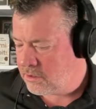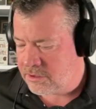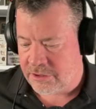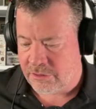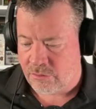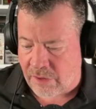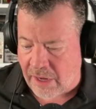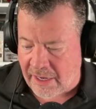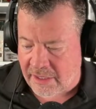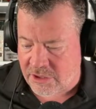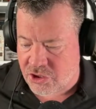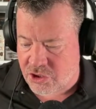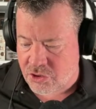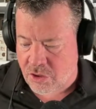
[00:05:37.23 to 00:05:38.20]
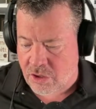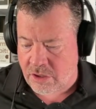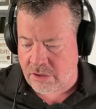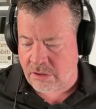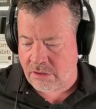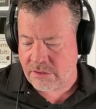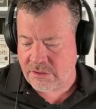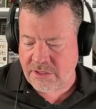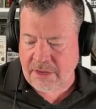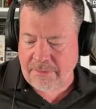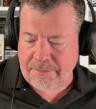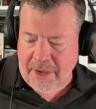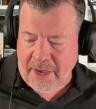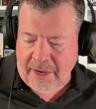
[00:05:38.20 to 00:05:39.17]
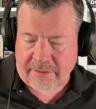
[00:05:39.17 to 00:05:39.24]
Do you rise stronger?
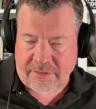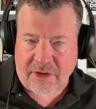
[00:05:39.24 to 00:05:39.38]
Setback?